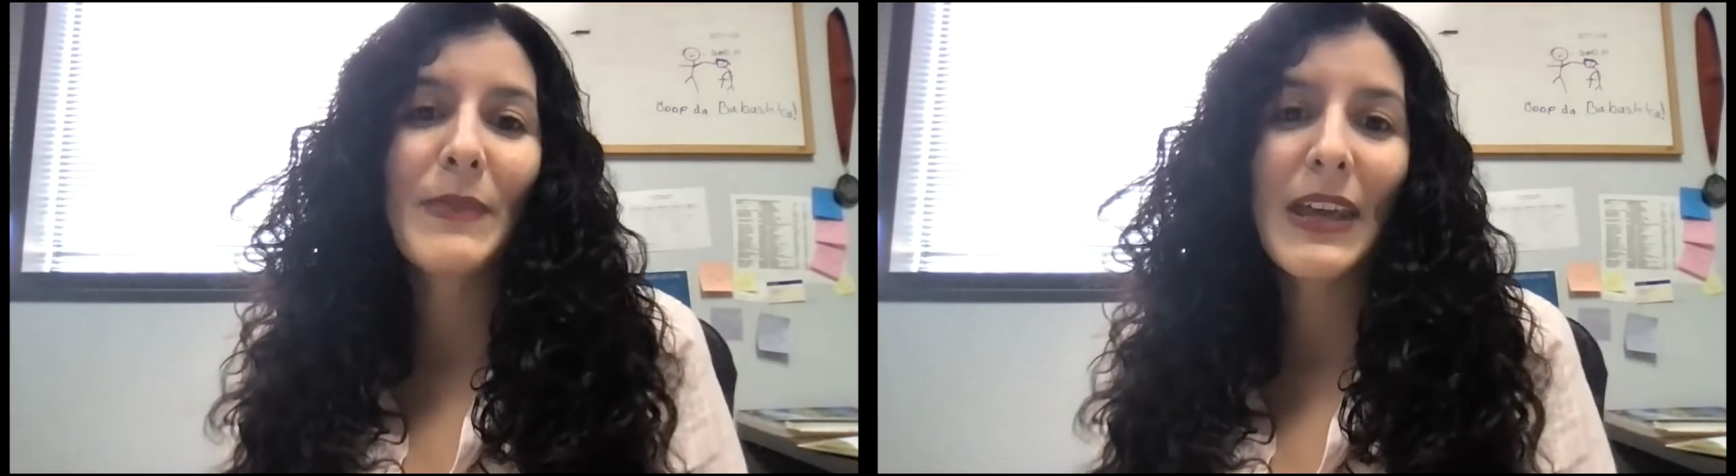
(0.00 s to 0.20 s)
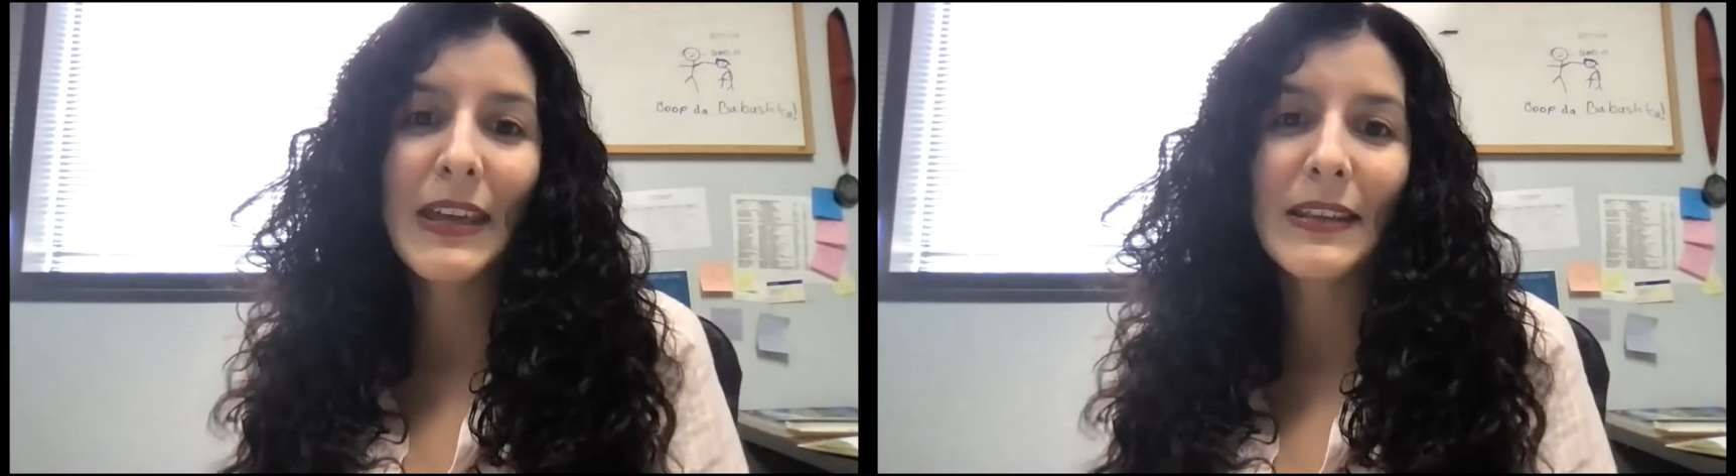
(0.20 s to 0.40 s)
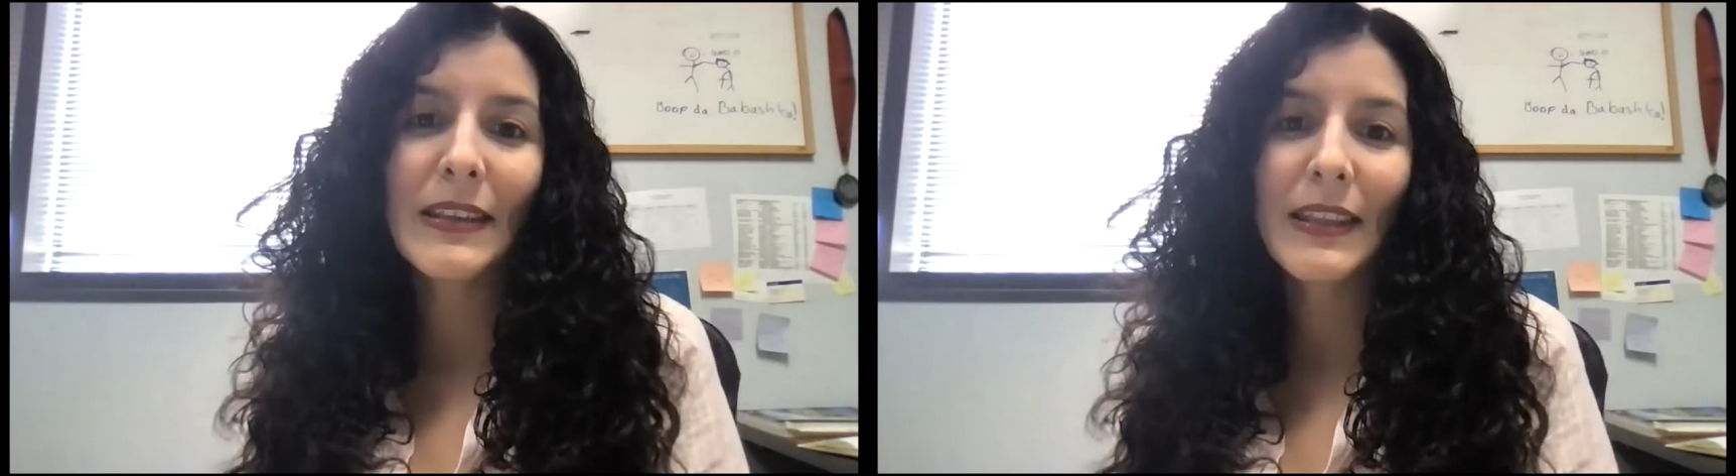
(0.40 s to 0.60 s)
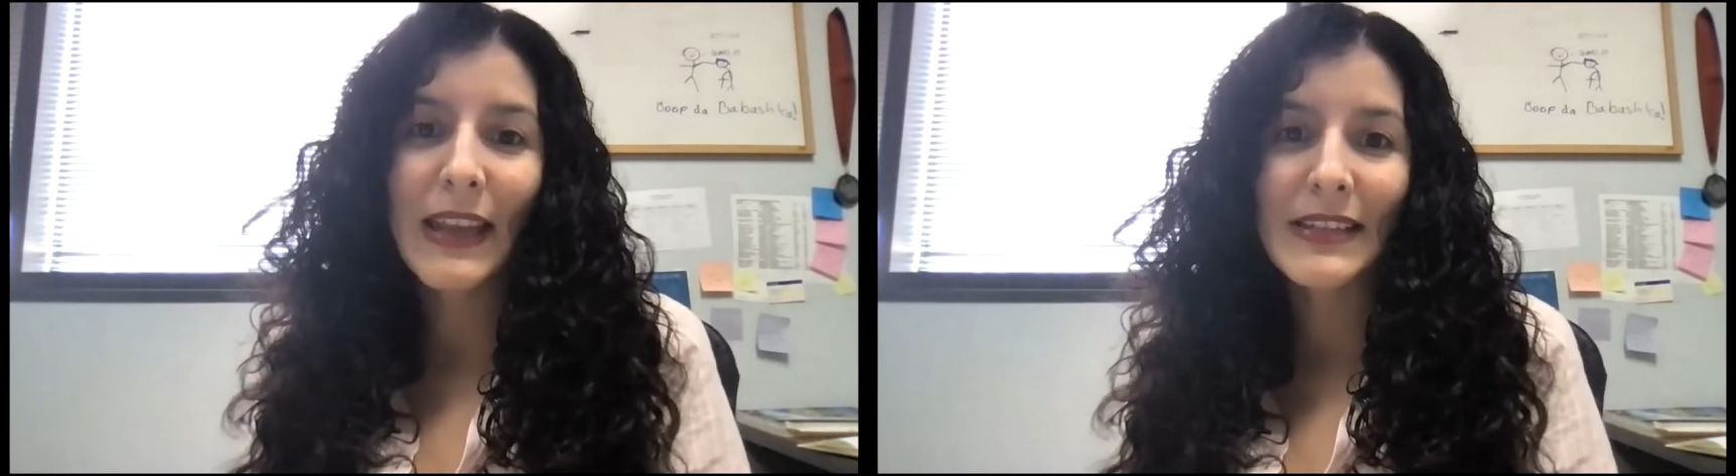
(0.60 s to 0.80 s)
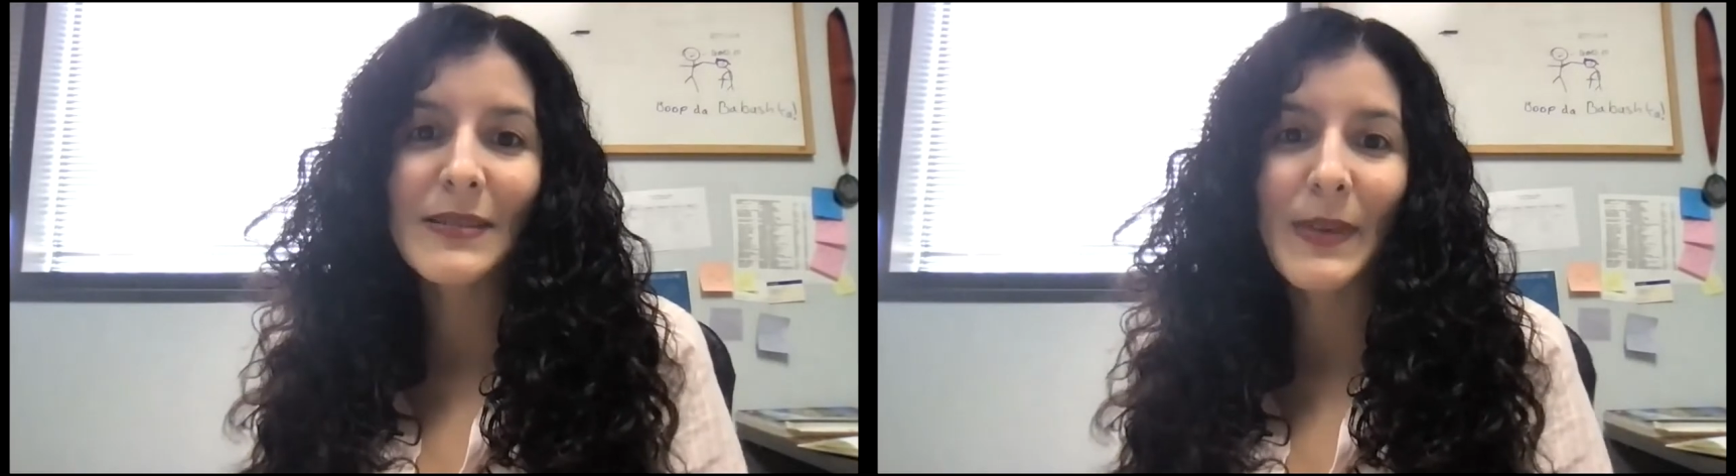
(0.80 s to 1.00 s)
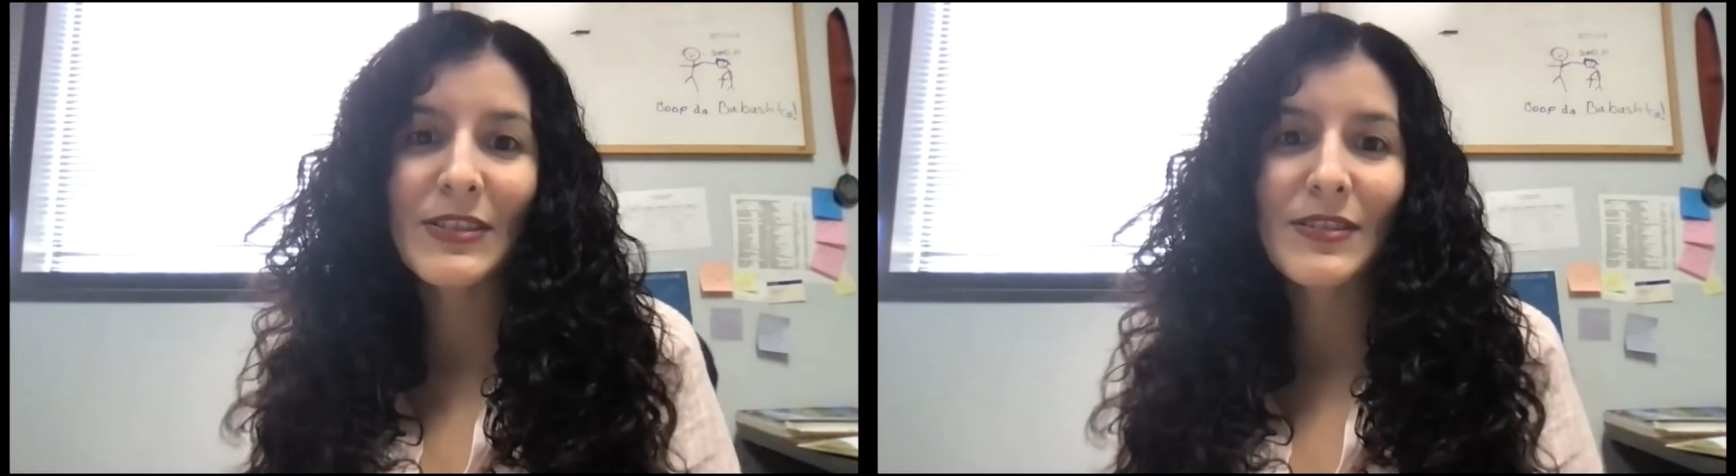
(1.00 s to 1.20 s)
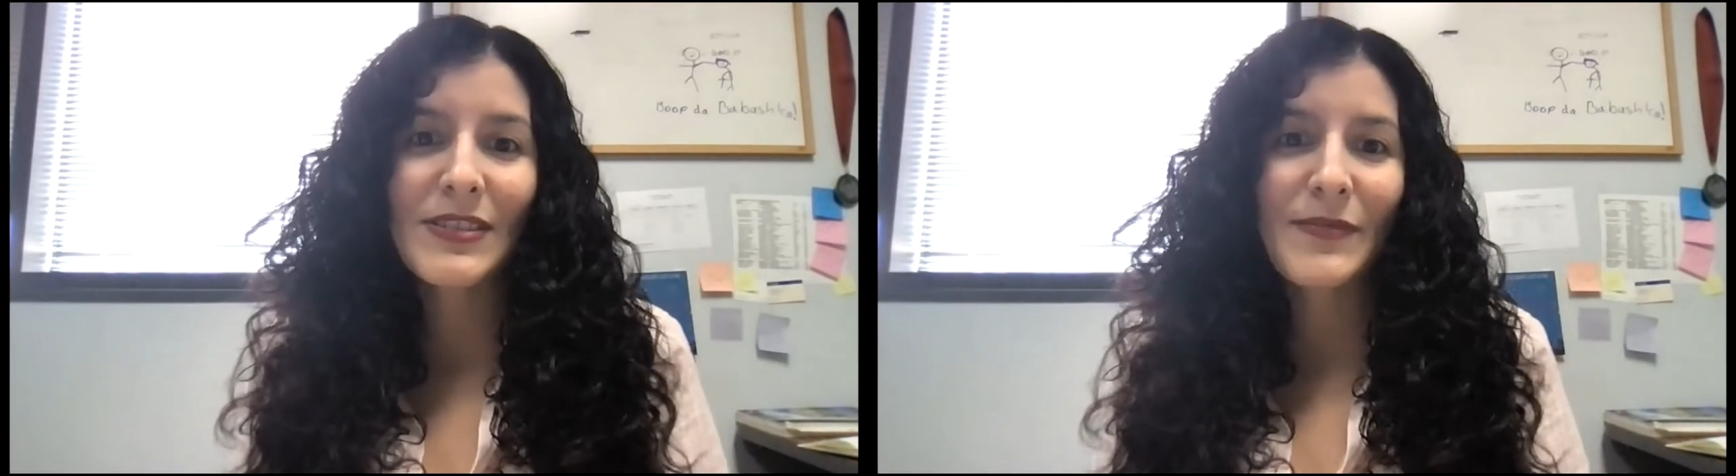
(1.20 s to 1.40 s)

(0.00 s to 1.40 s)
in last semester's